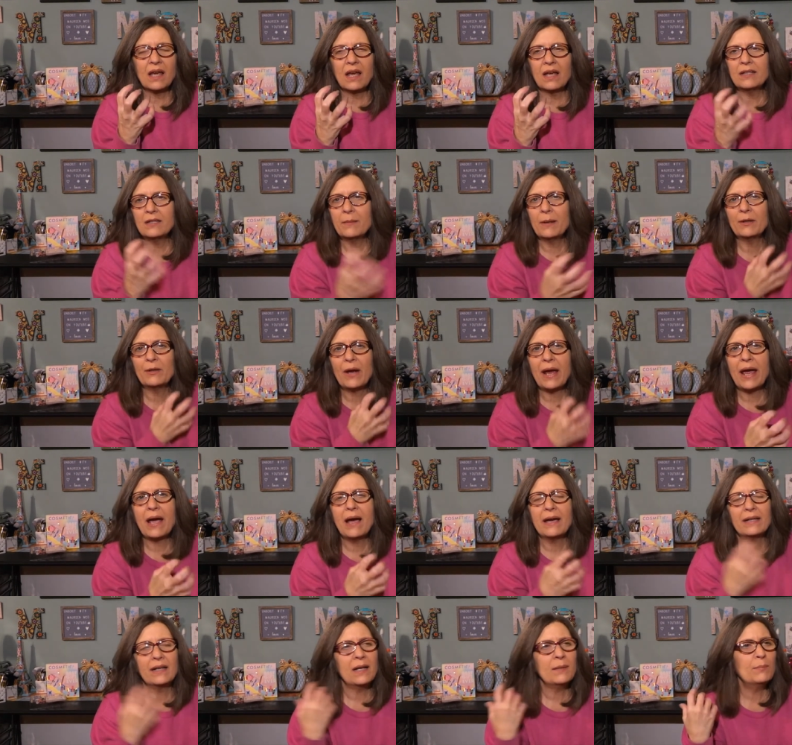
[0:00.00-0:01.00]
no matter how,
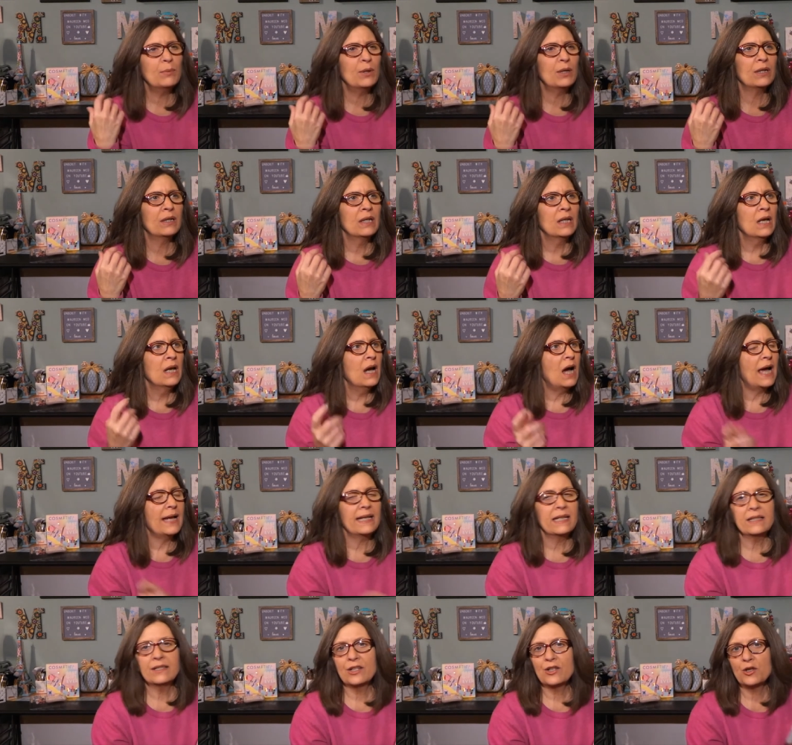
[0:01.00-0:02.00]
and I put I
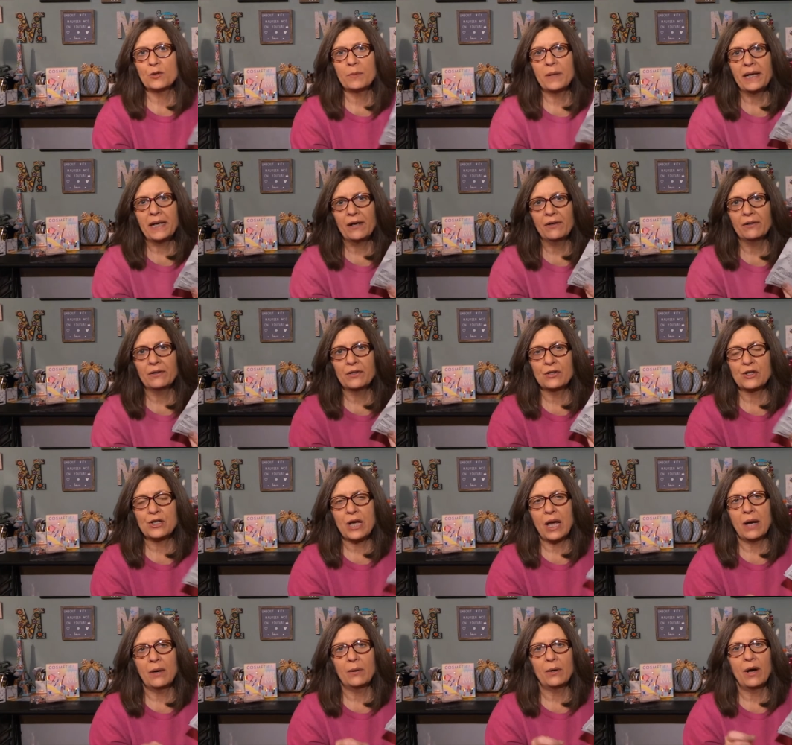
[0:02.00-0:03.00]
condition my hair in the
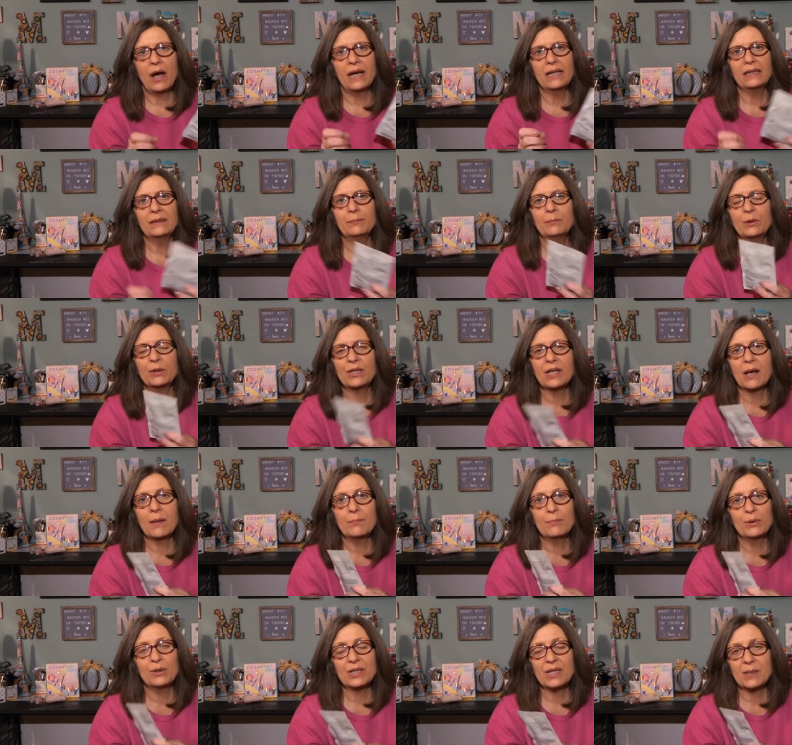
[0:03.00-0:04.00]
shower. I put I
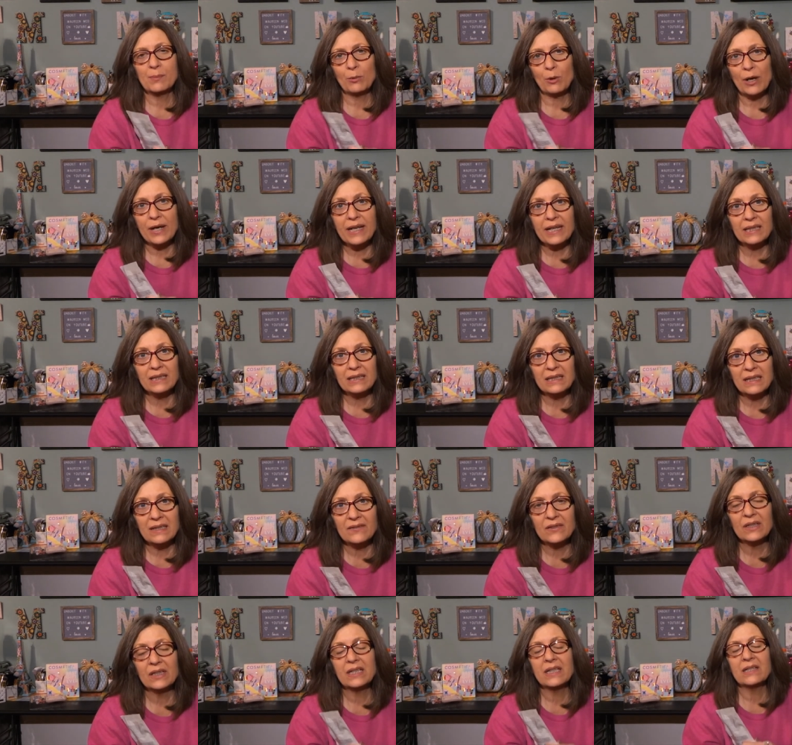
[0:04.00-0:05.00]
put a spray in
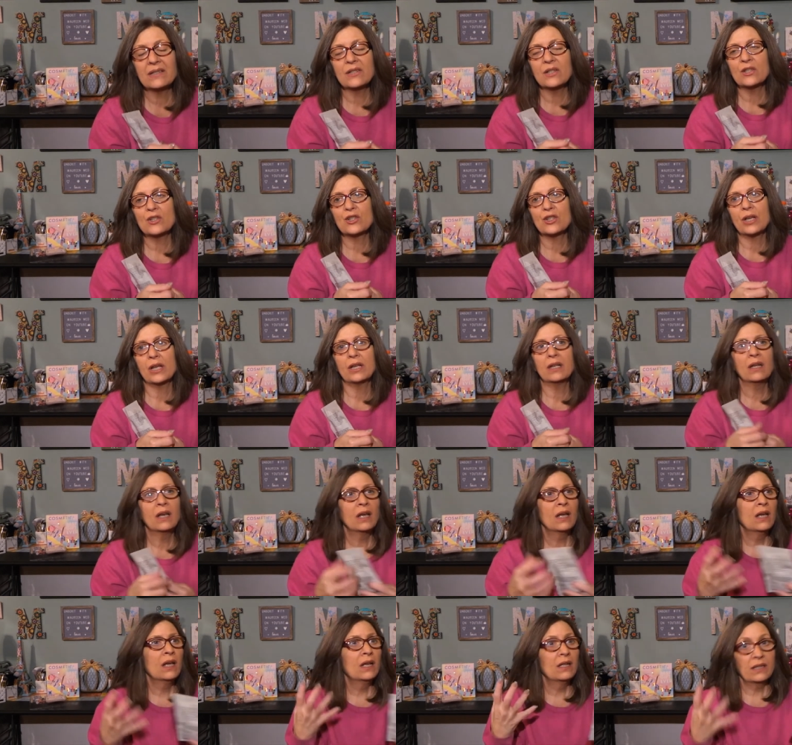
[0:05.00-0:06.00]
leave-in condition
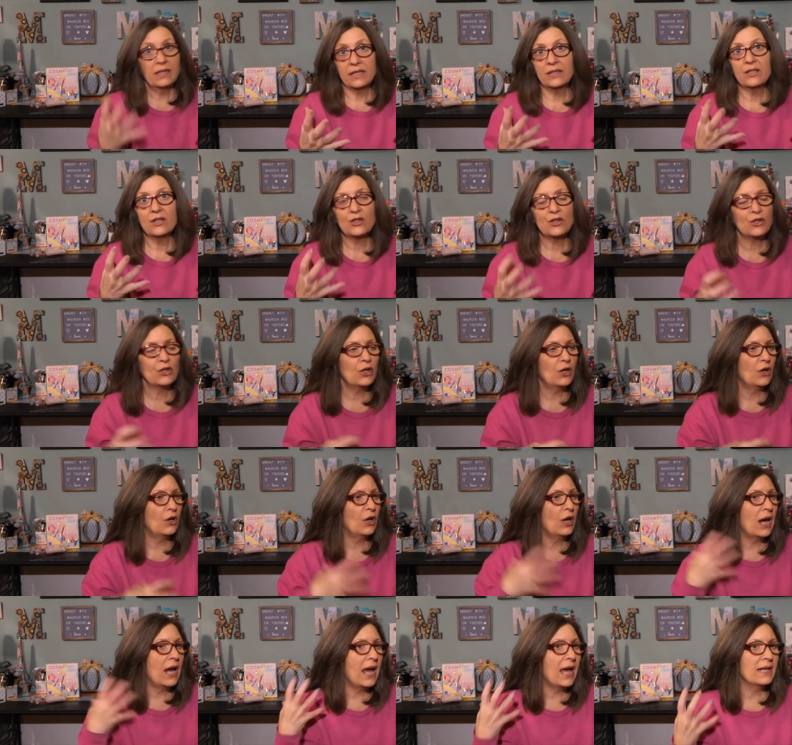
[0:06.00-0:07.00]

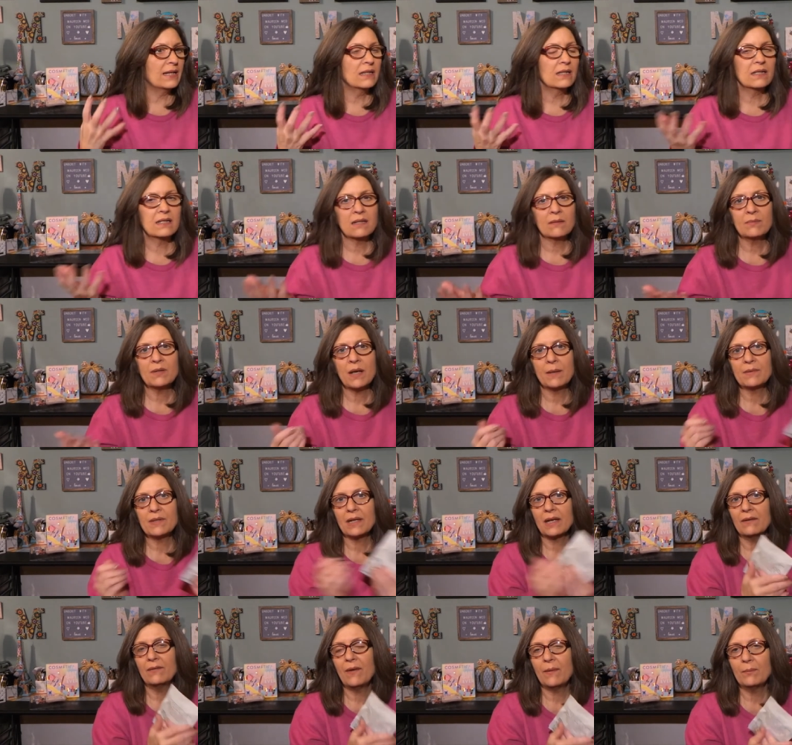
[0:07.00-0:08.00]
conditioner, and sometimes
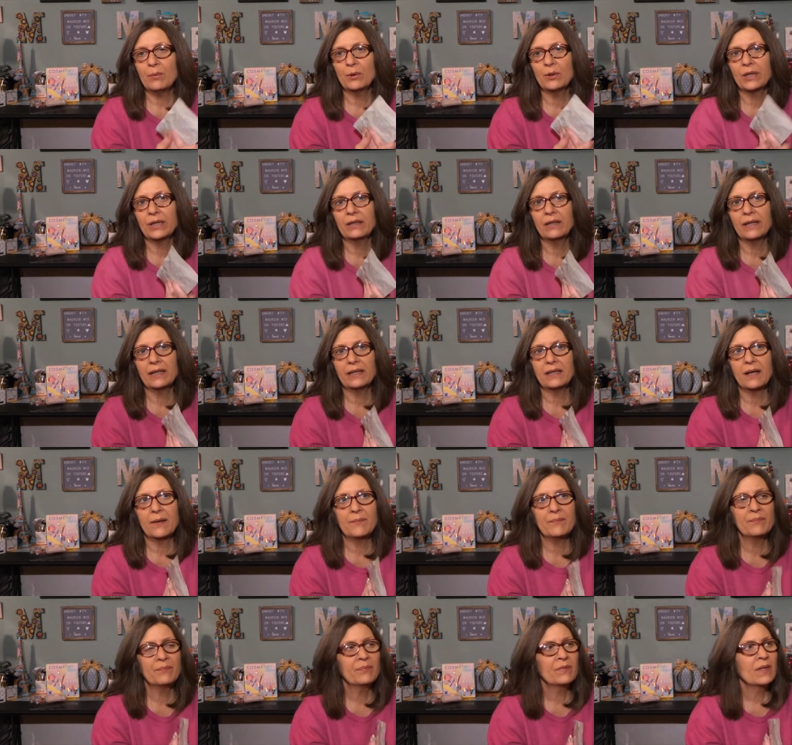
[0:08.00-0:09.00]
like if I'm putting like
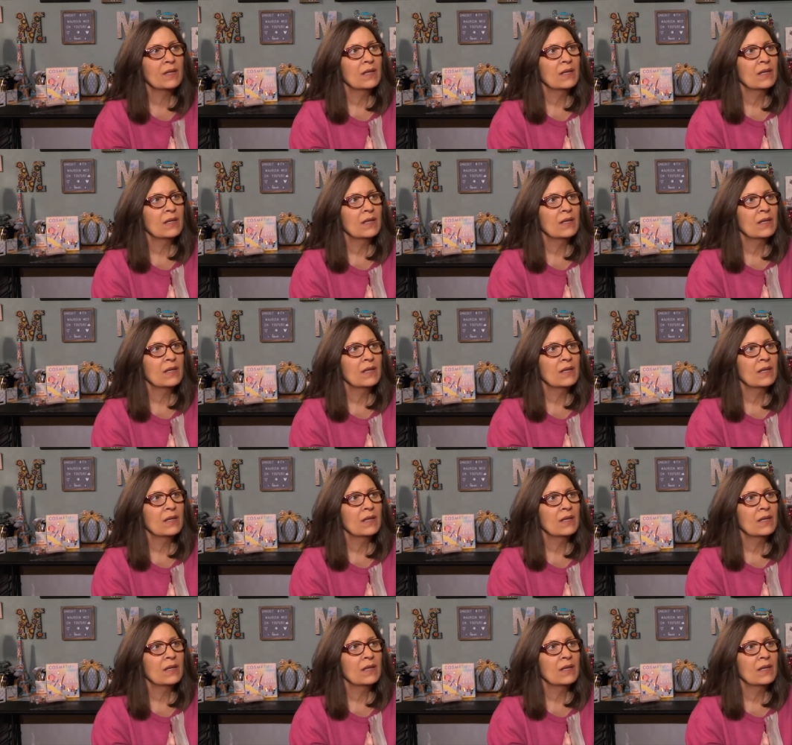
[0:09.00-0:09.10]
um